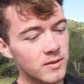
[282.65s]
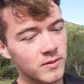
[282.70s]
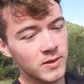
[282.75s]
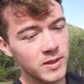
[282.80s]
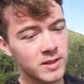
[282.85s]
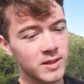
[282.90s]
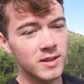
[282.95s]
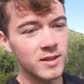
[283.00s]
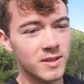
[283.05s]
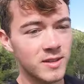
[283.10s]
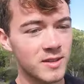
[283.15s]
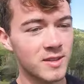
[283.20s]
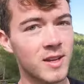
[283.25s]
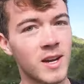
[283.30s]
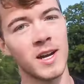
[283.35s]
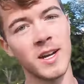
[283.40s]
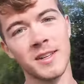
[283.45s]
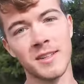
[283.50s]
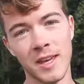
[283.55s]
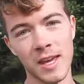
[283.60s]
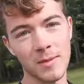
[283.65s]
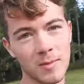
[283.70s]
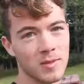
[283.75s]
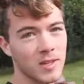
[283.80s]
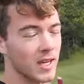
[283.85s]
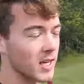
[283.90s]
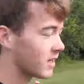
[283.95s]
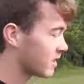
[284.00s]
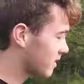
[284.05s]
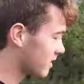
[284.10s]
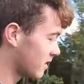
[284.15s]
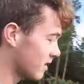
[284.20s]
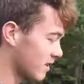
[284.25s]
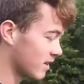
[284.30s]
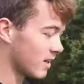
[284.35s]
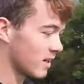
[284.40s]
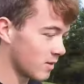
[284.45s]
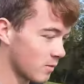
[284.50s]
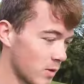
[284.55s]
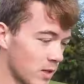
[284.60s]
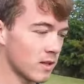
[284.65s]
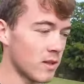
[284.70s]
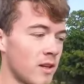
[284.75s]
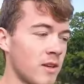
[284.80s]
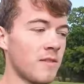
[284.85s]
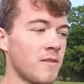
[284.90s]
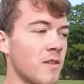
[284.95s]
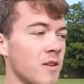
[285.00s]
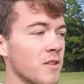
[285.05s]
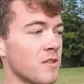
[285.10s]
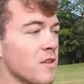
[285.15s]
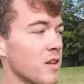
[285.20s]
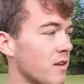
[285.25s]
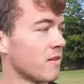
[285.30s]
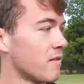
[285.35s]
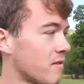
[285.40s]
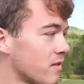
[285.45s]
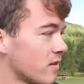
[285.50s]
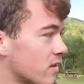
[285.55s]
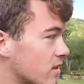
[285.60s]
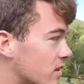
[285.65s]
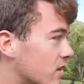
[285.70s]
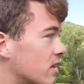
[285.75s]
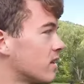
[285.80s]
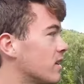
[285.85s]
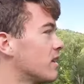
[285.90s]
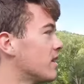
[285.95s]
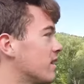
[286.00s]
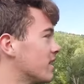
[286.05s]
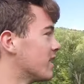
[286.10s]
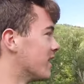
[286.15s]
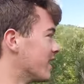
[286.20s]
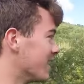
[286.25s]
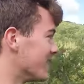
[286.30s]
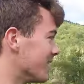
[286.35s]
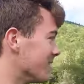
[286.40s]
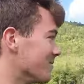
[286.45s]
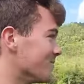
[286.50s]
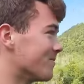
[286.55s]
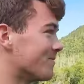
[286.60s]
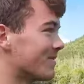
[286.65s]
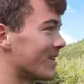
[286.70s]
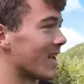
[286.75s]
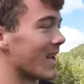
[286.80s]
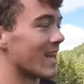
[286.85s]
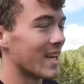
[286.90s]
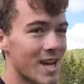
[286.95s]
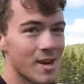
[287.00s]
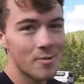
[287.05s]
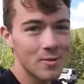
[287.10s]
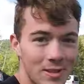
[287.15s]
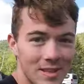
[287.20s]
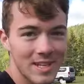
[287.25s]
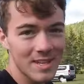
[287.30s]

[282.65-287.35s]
leaving the campsite. Uh, we did a lot of fun stuff. Um, and now we're